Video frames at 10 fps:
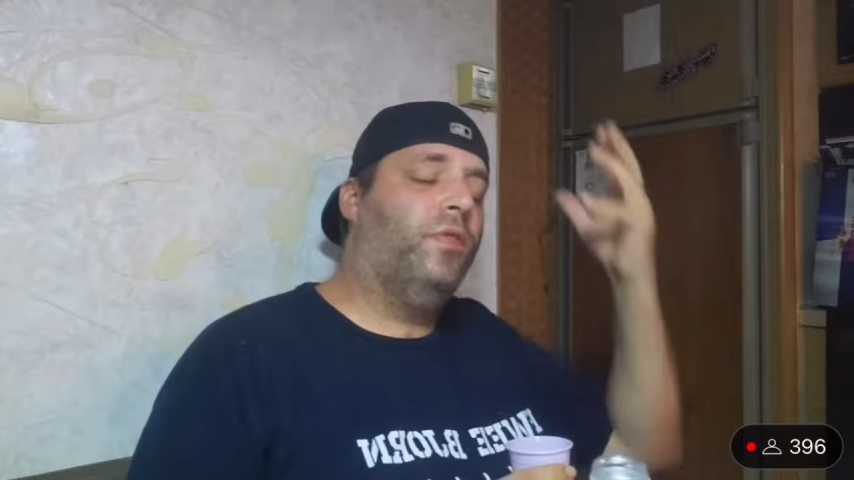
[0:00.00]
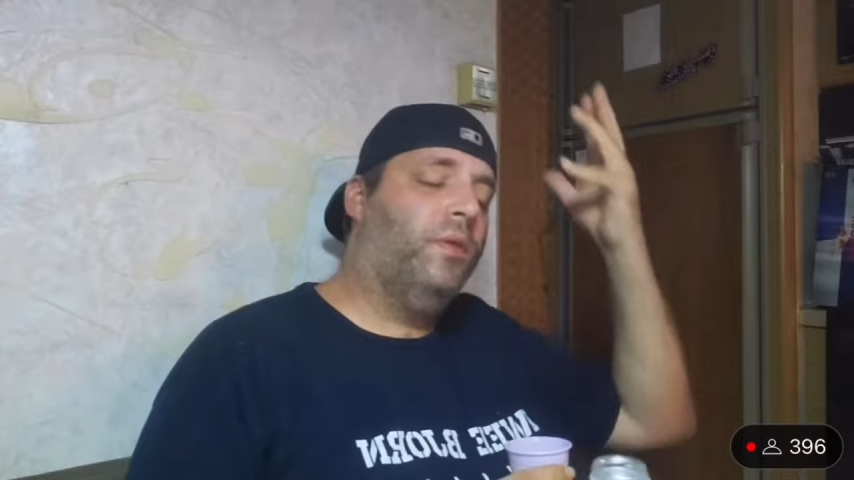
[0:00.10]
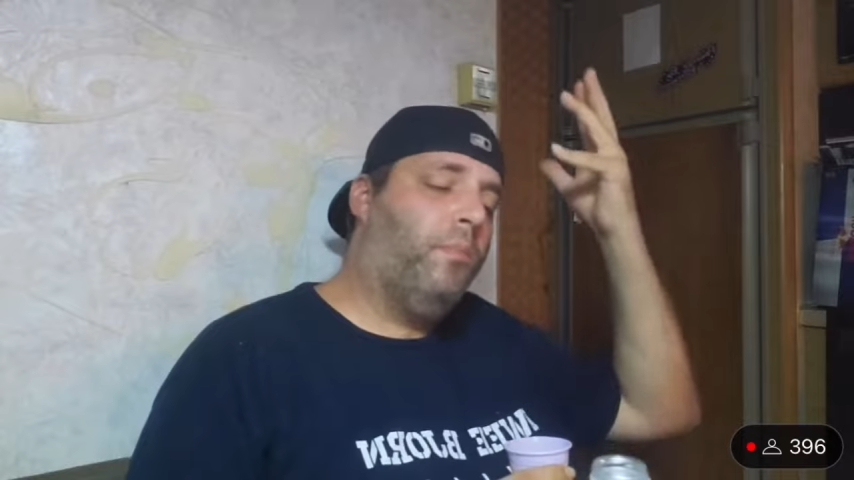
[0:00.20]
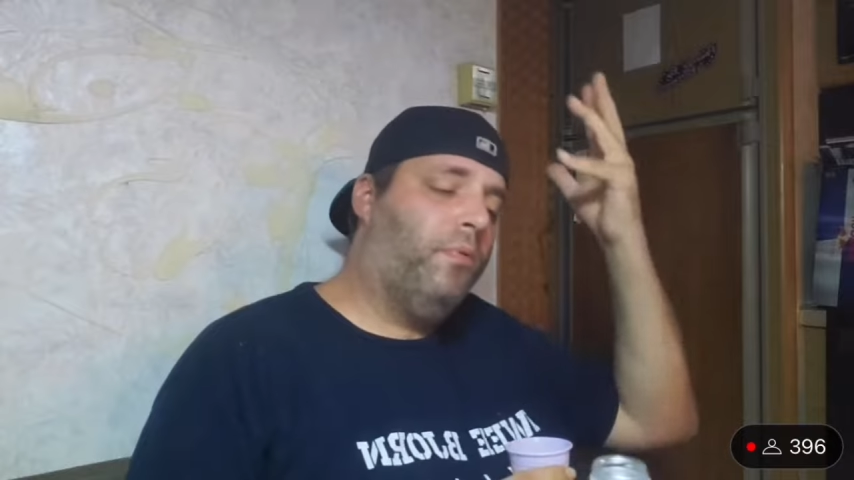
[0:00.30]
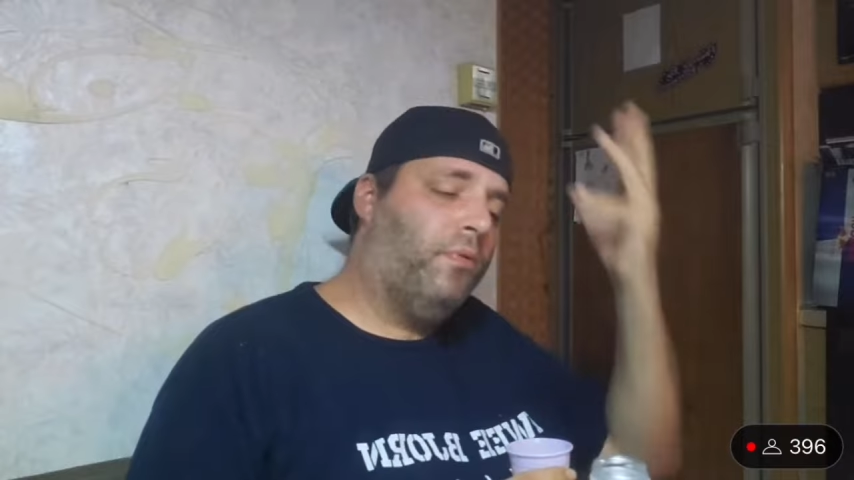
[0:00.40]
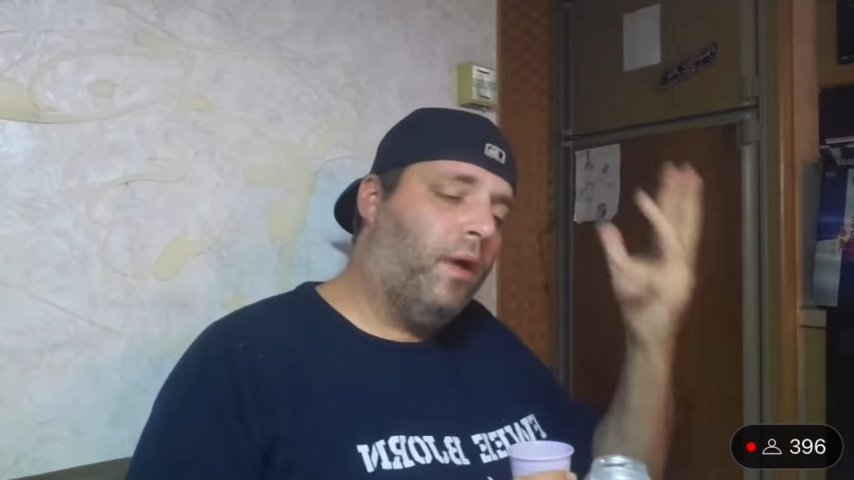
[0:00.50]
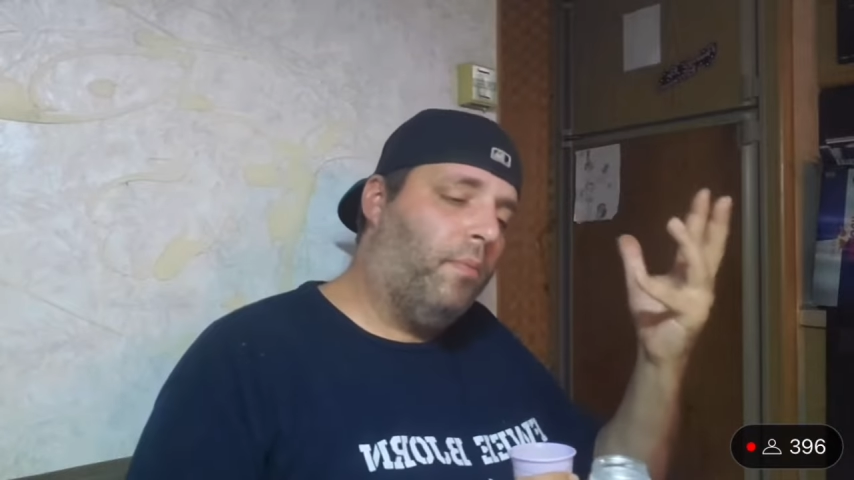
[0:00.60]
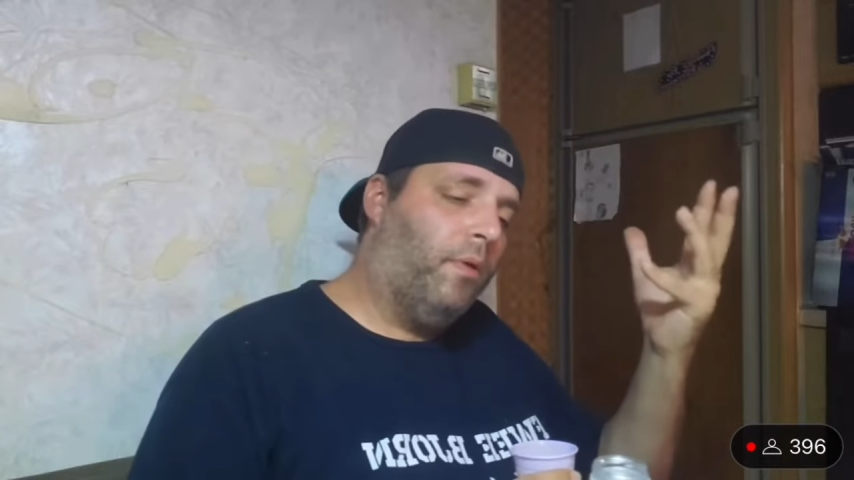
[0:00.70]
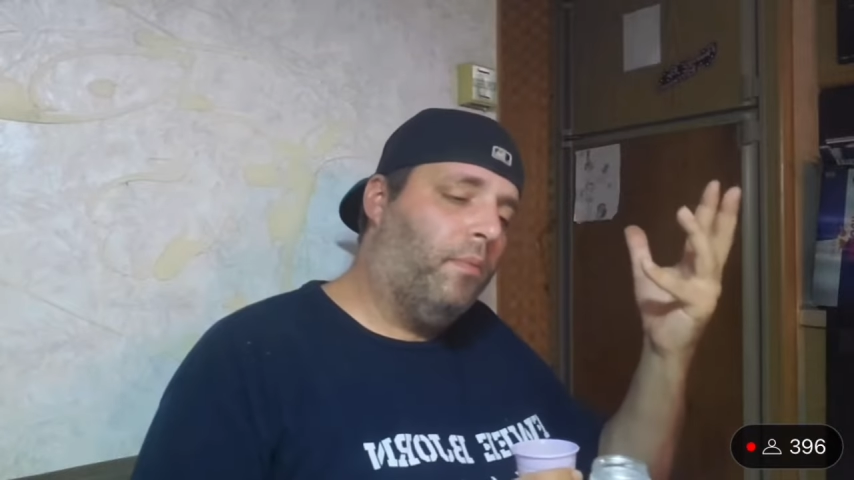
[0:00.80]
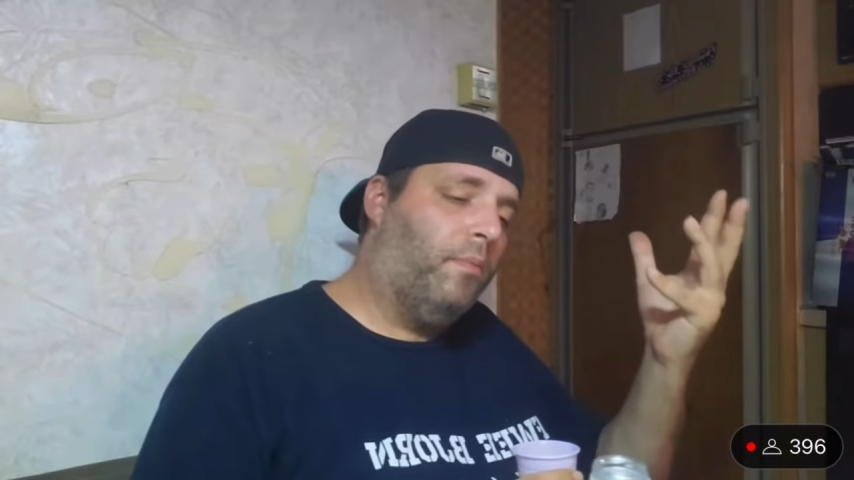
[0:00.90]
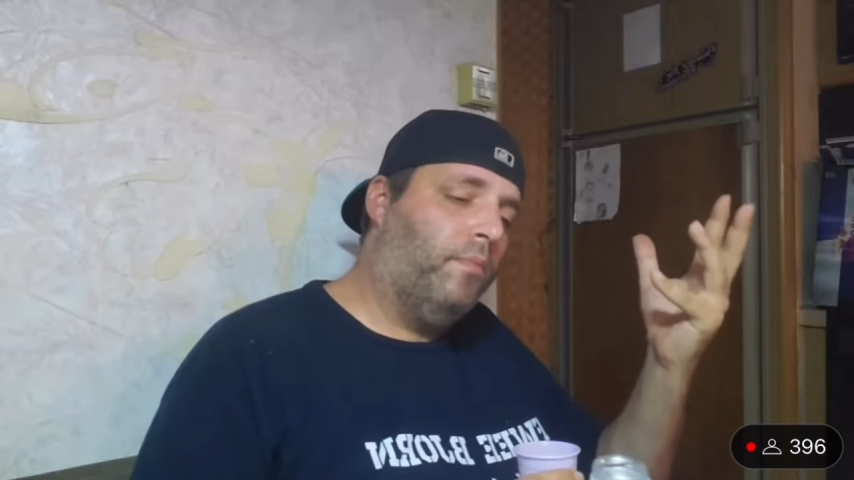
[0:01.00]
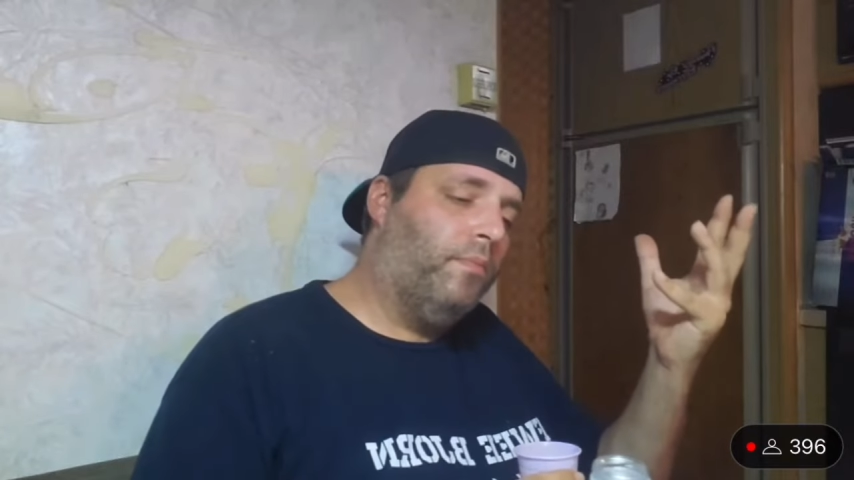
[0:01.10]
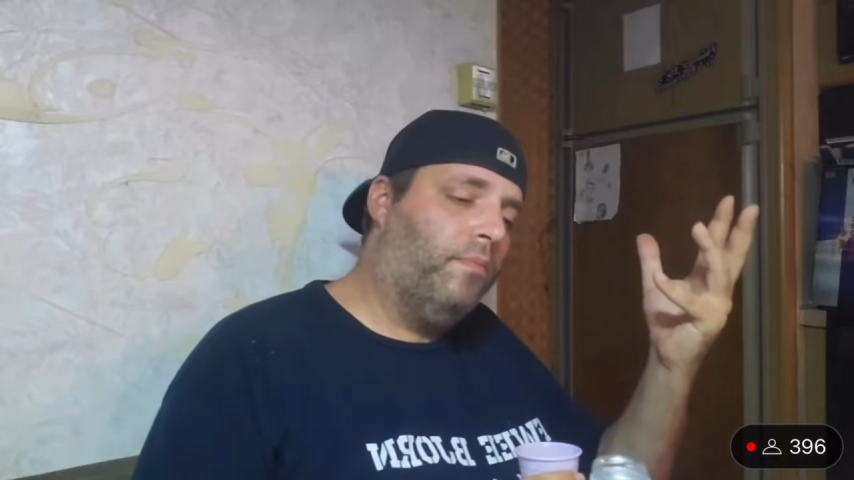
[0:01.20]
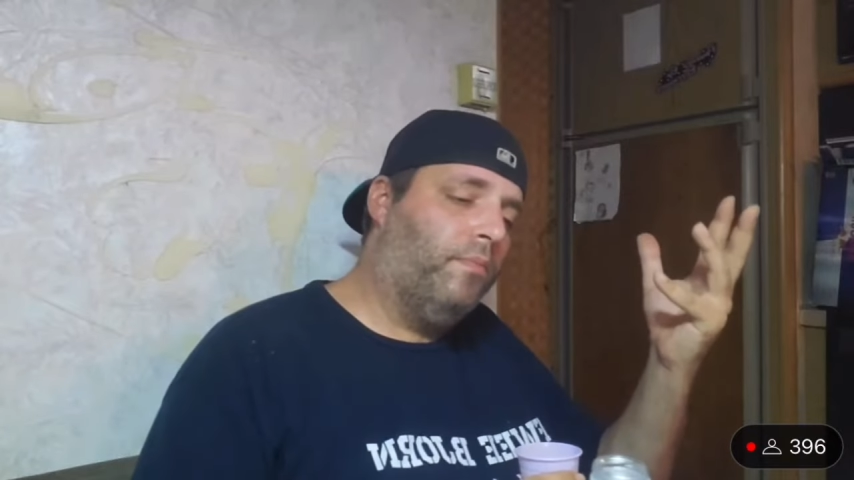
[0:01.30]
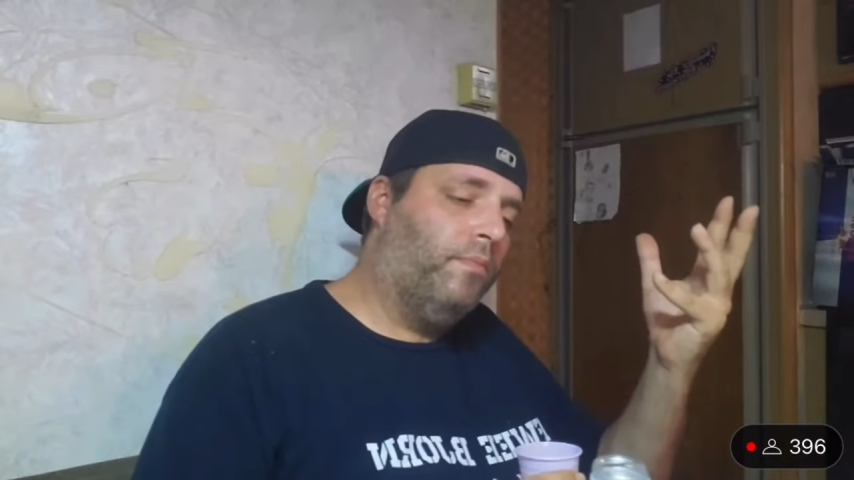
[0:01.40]
the problem.
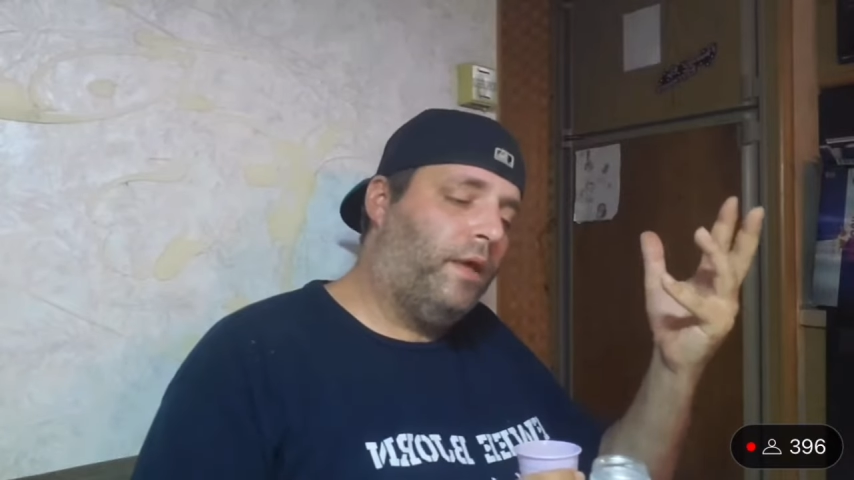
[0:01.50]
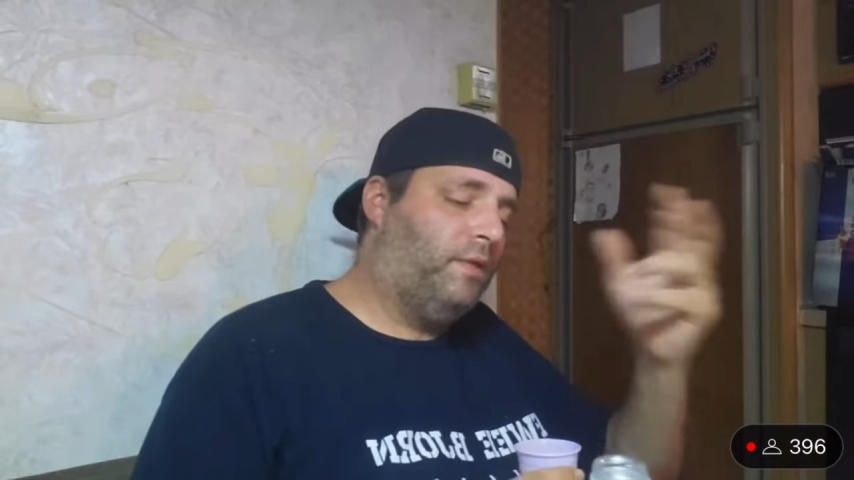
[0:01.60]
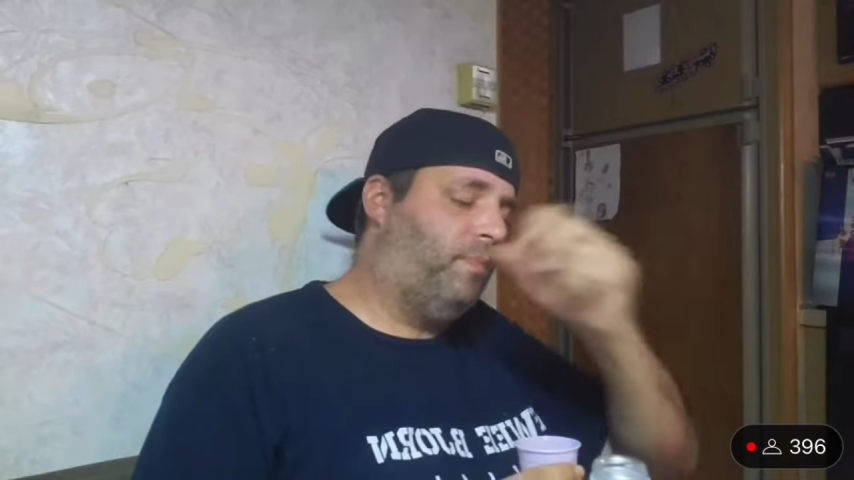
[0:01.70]
That's